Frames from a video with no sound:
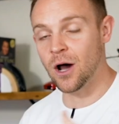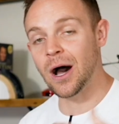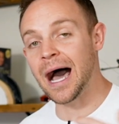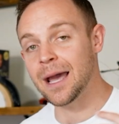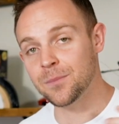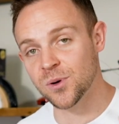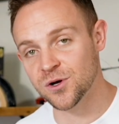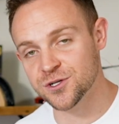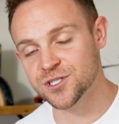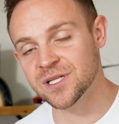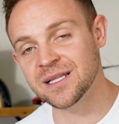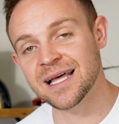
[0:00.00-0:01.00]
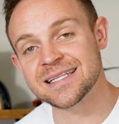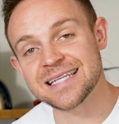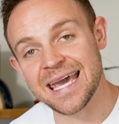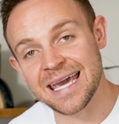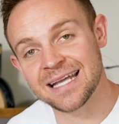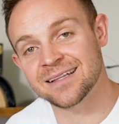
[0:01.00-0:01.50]
Now, I personally like
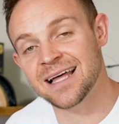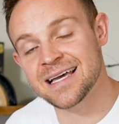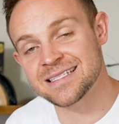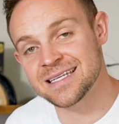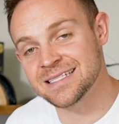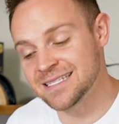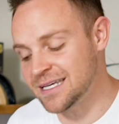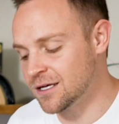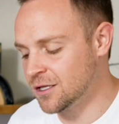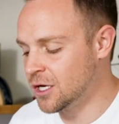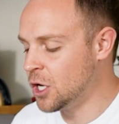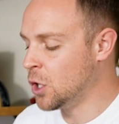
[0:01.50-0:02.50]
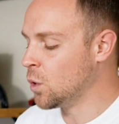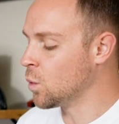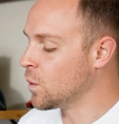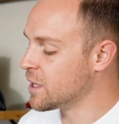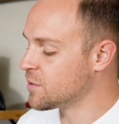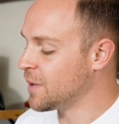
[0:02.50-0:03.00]
to analyze a deal
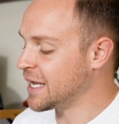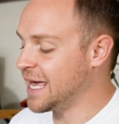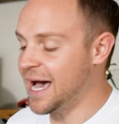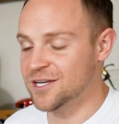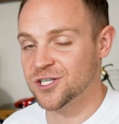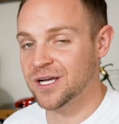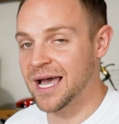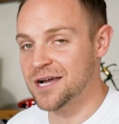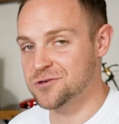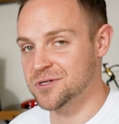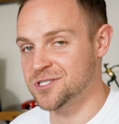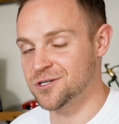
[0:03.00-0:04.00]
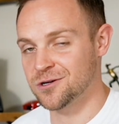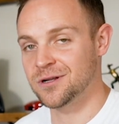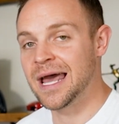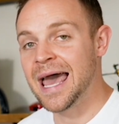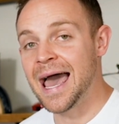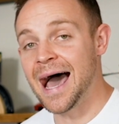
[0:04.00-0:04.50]
with my cash on cash
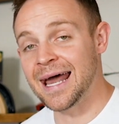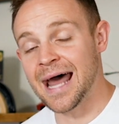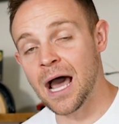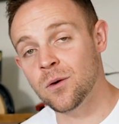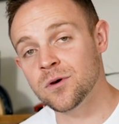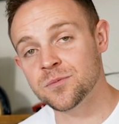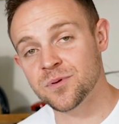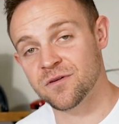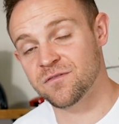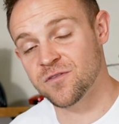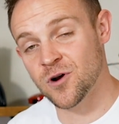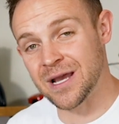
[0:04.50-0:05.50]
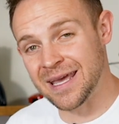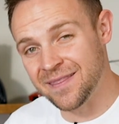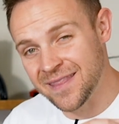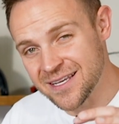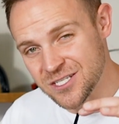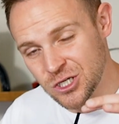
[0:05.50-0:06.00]
return, and I would prefer
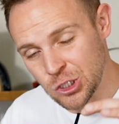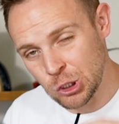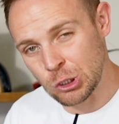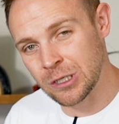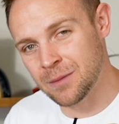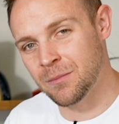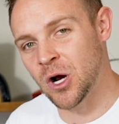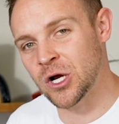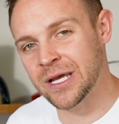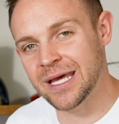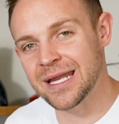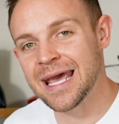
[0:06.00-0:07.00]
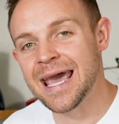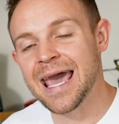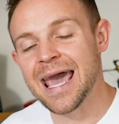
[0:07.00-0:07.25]
in this current market